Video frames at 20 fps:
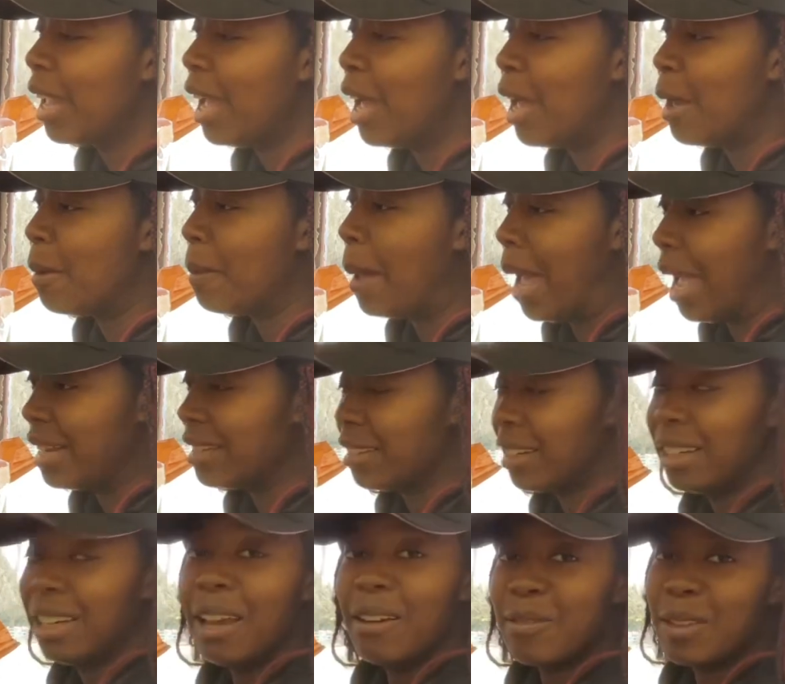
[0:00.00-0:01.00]
And
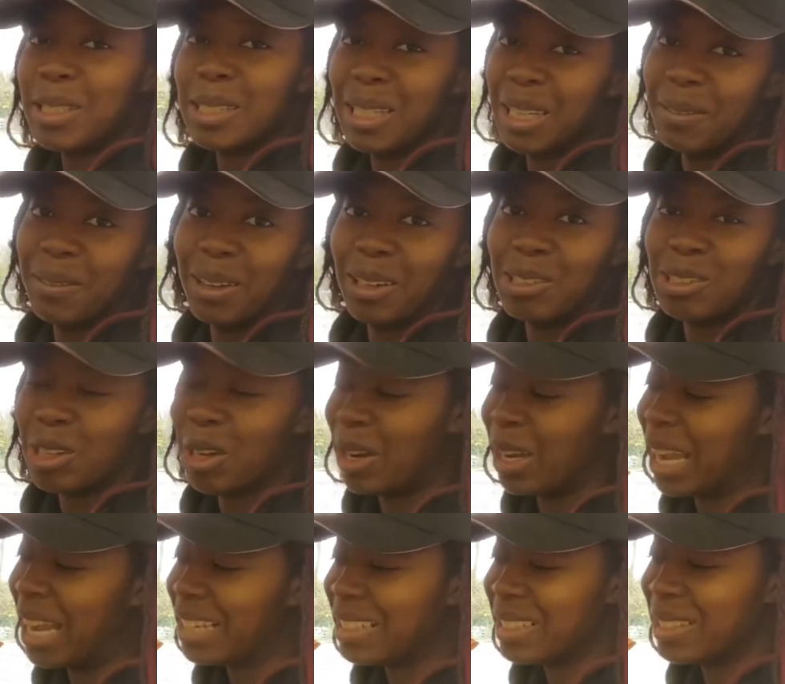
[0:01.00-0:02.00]
I loved it so much
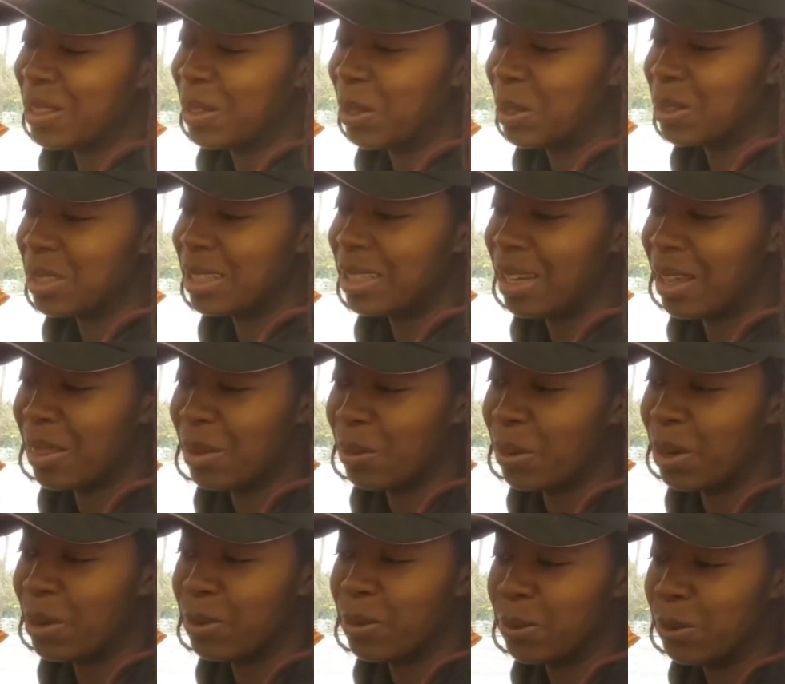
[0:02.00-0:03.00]
I actually got another
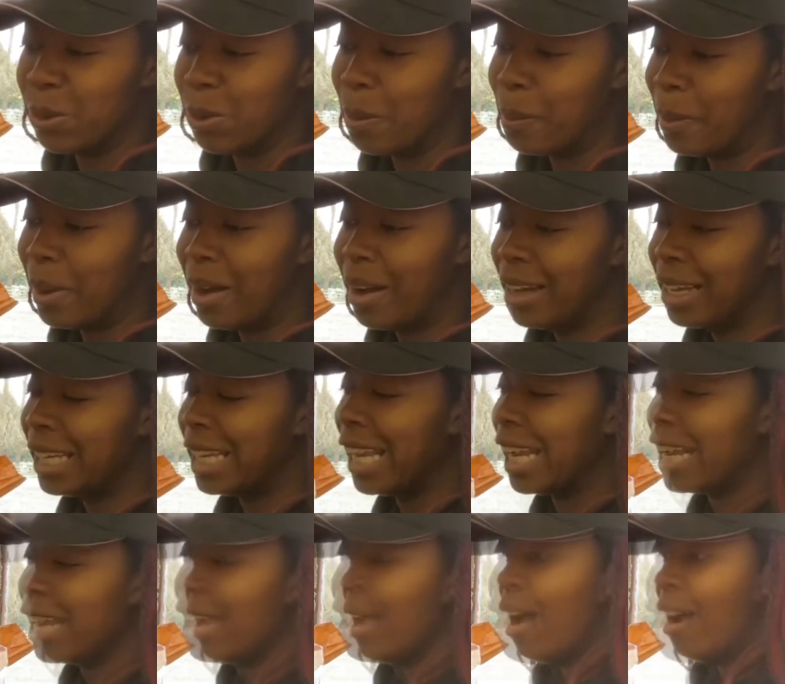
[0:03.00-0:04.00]
one for
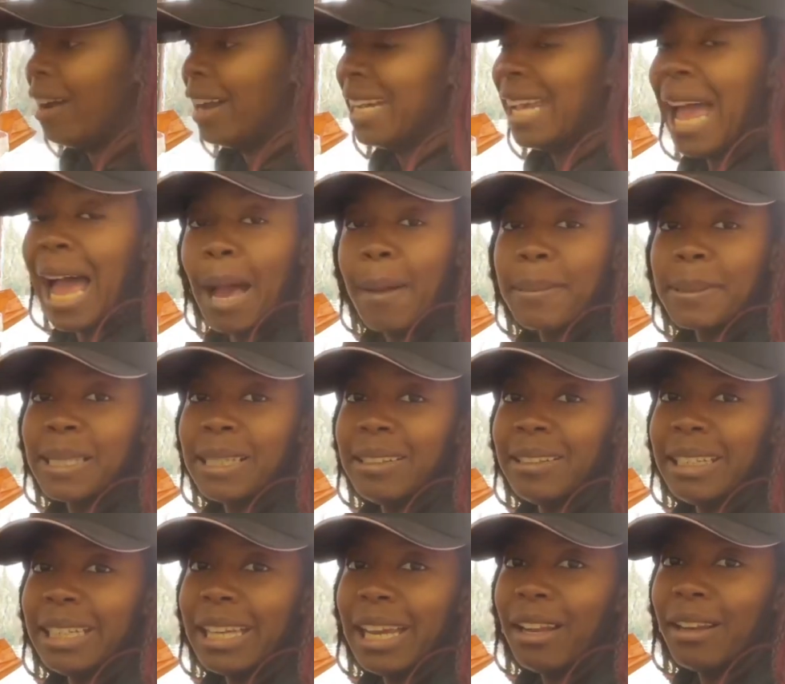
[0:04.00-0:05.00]
Marley. I
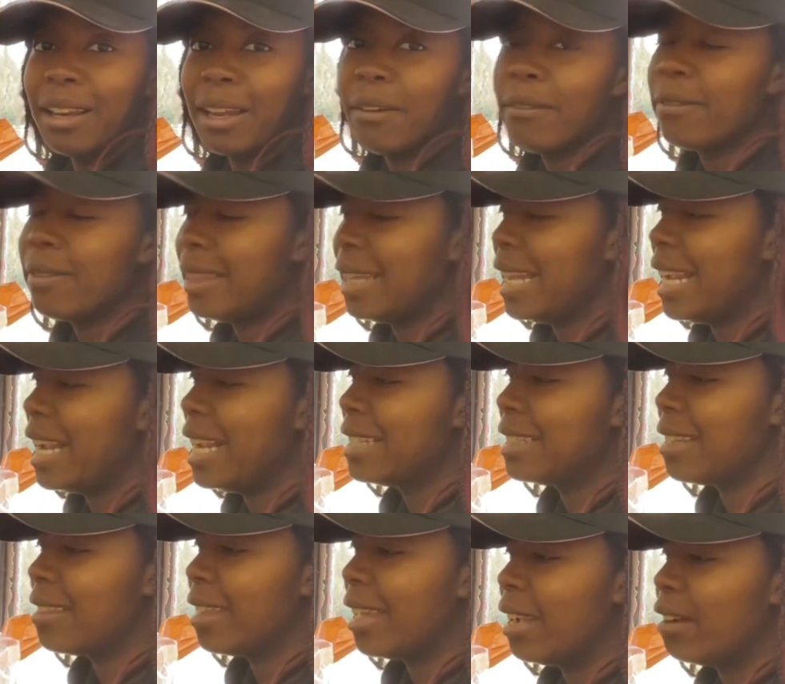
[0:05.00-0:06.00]
absolutely love
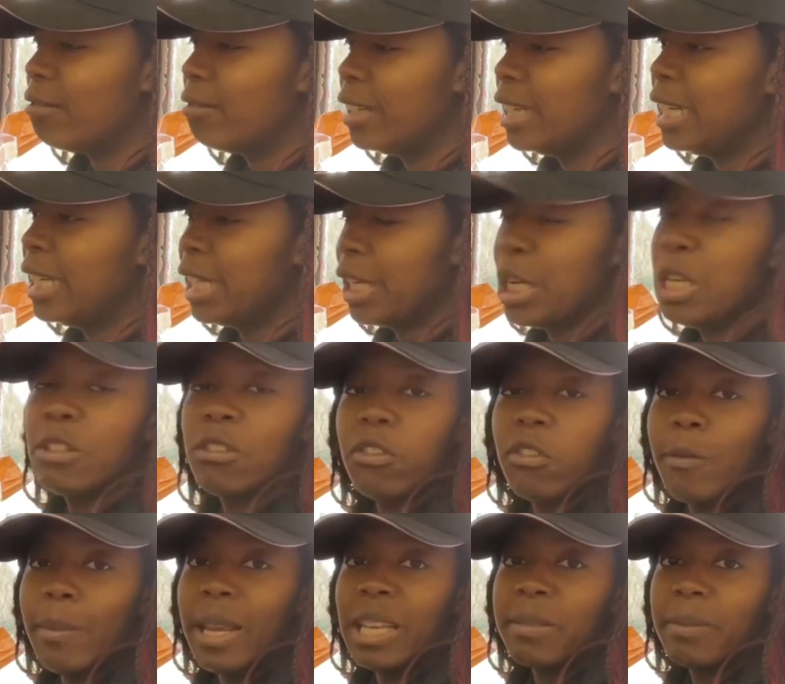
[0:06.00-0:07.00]
these. They are really
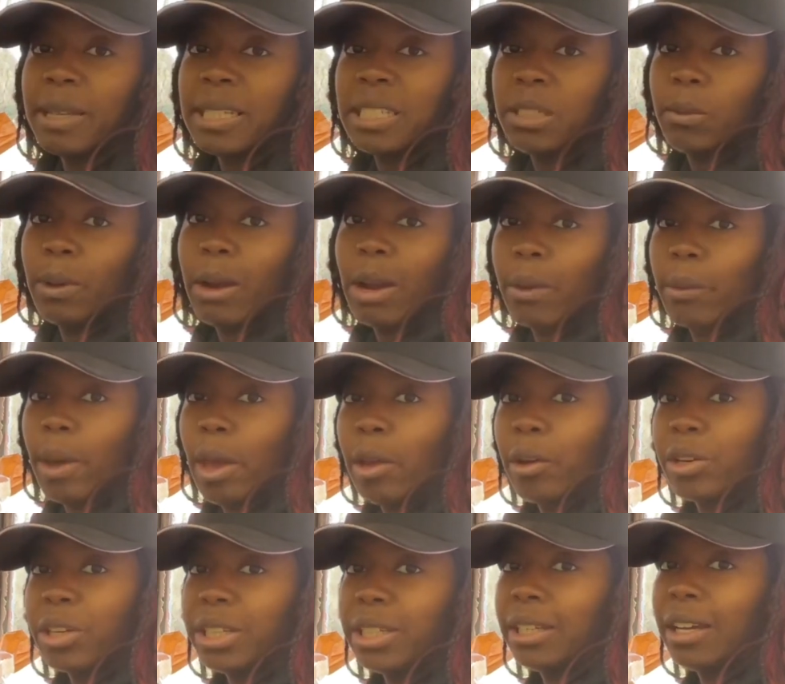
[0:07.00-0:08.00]
useful to me, especially where I
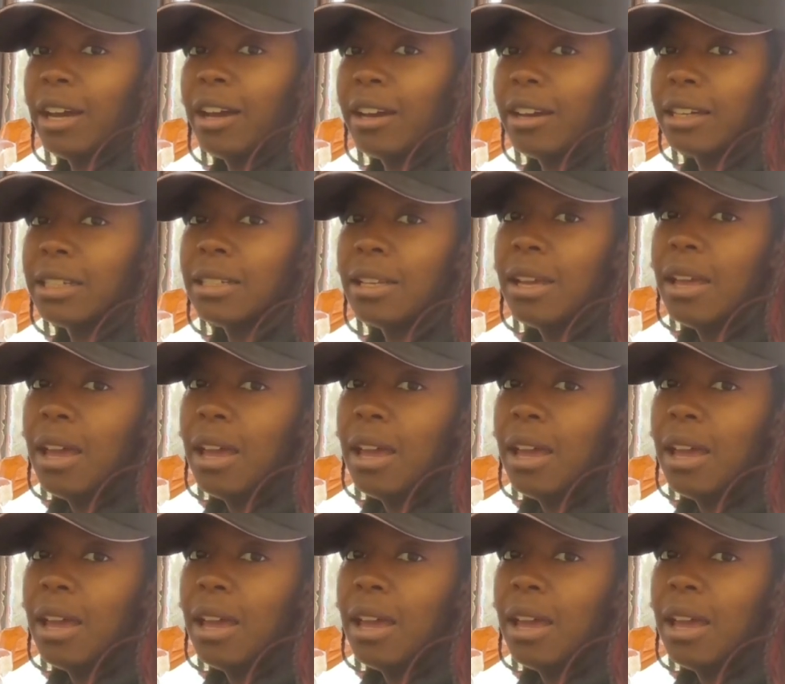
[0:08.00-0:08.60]
work on a yard.